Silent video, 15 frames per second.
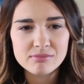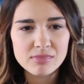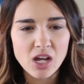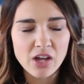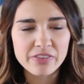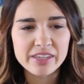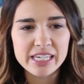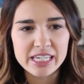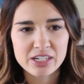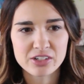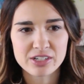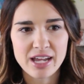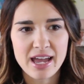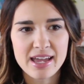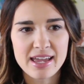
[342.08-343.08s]
on the
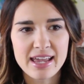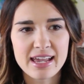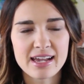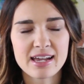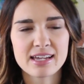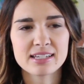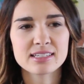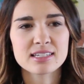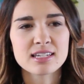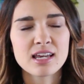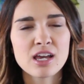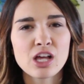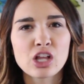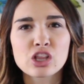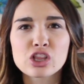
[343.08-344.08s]
internet and
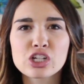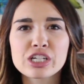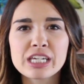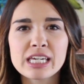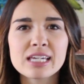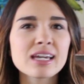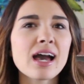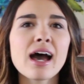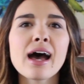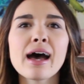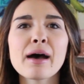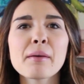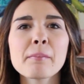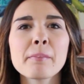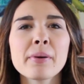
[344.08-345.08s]
looking
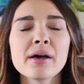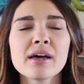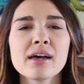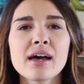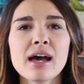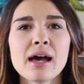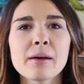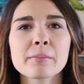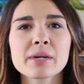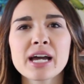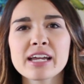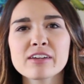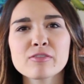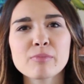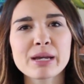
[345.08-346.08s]
up
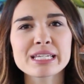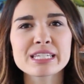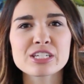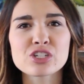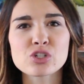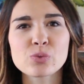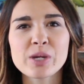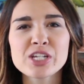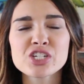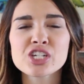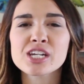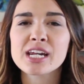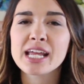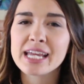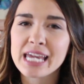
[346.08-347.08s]
kind of my situation,
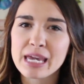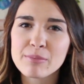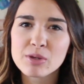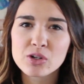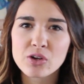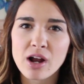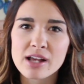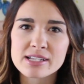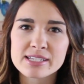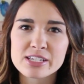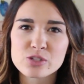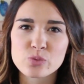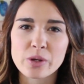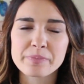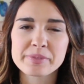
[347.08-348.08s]
and I came across
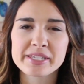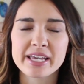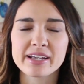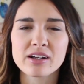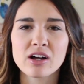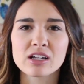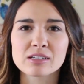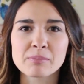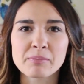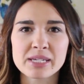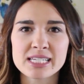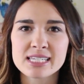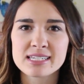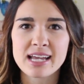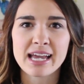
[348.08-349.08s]
this website called
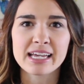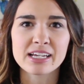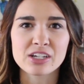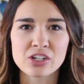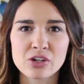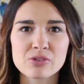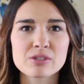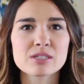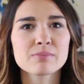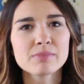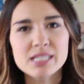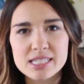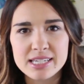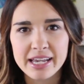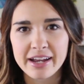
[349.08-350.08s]
Misdiagnosed
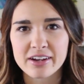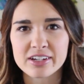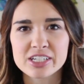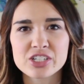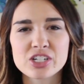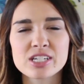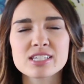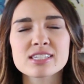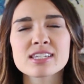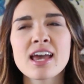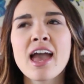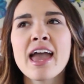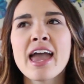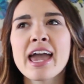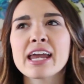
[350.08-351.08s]
Miscarriages.
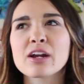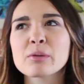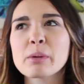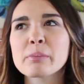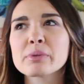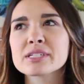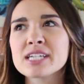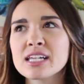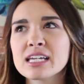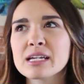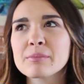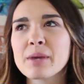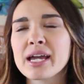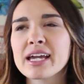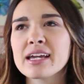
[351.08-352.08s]
And I remember telling
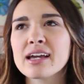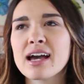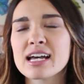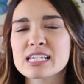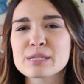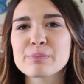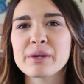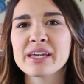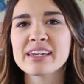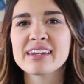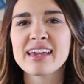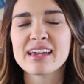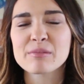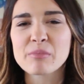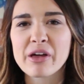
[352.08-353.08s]
my husband
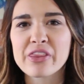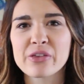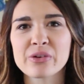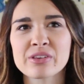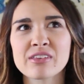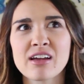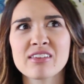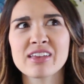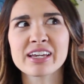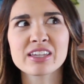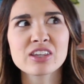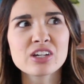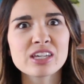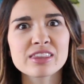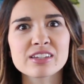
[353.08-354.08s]
and mother-in-law,
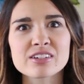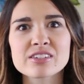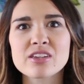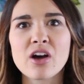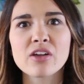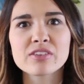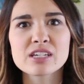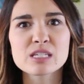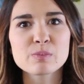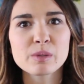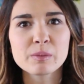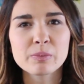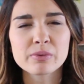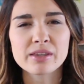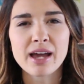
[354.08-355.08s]
like, look, there's all these
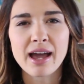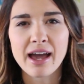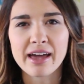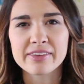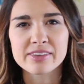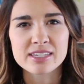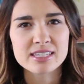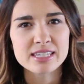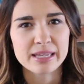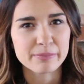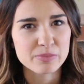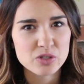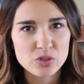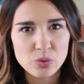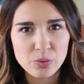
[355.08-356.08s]
people that had the
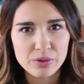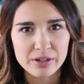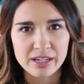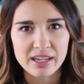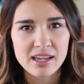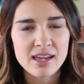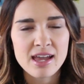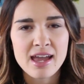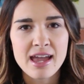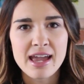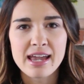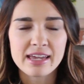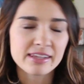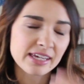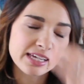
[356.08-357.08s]
same story,
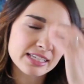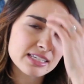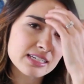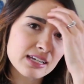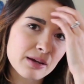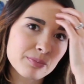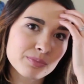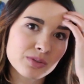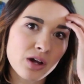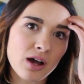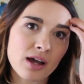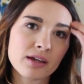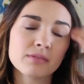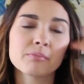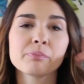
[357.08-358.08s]
and it ended up
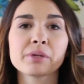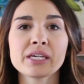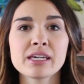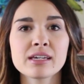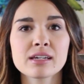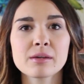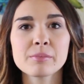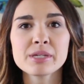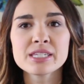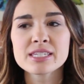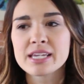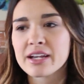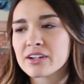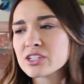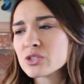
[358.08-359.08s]
not being a
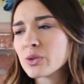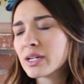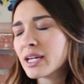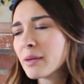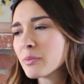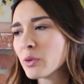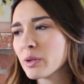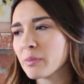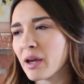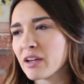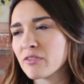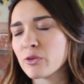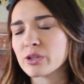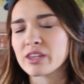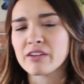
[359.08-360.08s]
miscarriage. So I kept going back
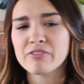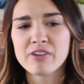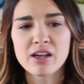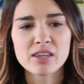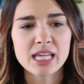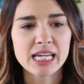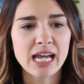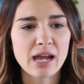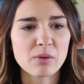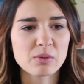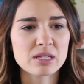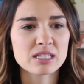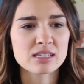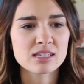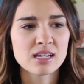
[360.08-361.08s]
and forth. I felt like I
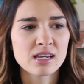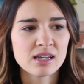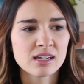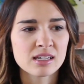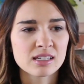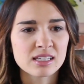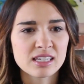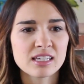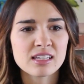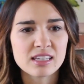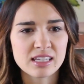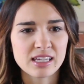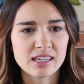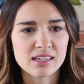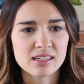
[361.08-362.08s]
was
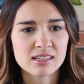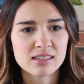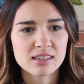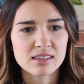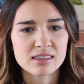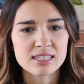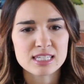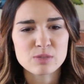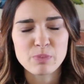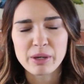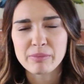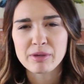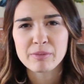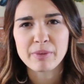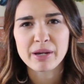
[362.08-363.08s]
killing this
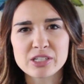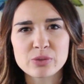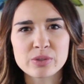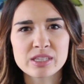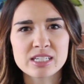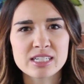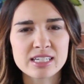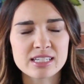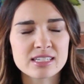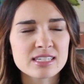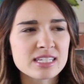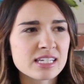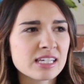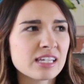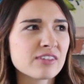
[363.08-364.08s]
baby doing the
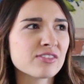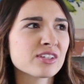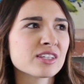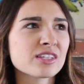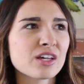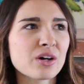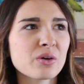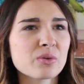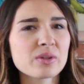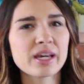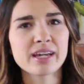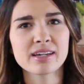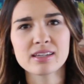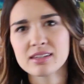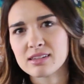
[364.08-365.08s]
DNC, even though,
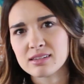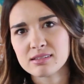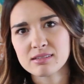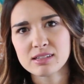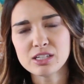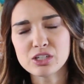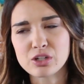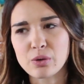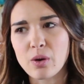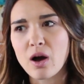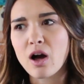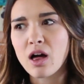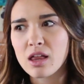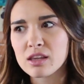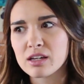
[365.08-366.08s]
like, you
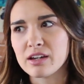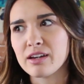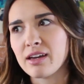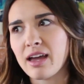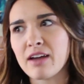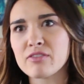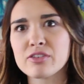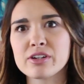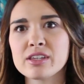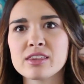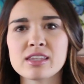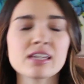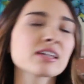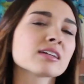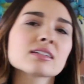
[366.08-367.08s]
know,
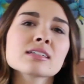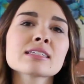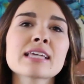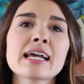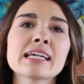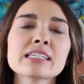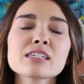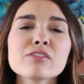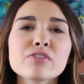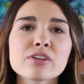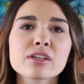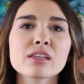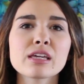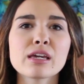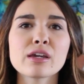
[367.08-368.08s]
everything
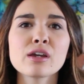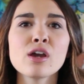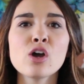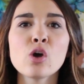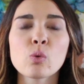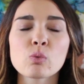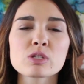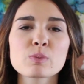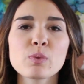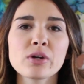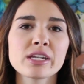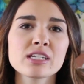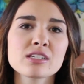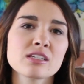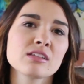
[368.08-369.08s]
scientifically was
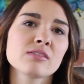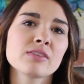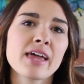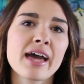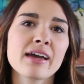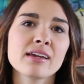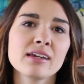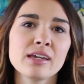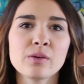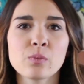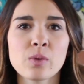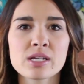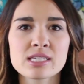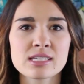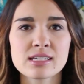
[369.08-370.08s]
pointing to that it
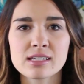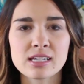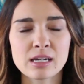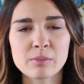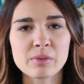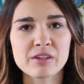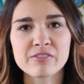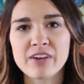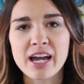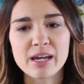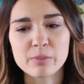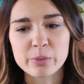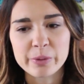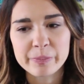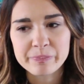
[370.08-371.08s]
wasn't going to be
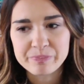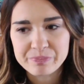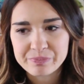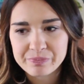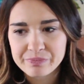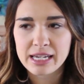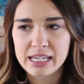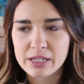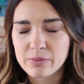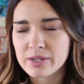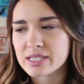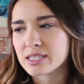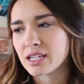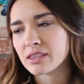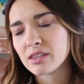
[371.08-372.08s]
viable.
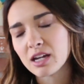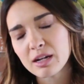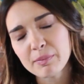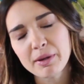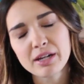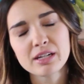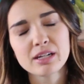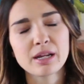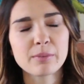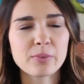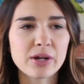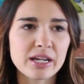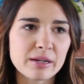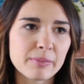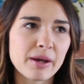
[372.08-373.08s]
Anyways, I thought about it, I
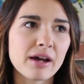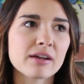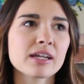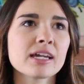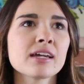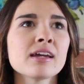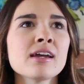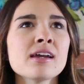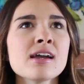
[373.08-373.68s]
prayed about it,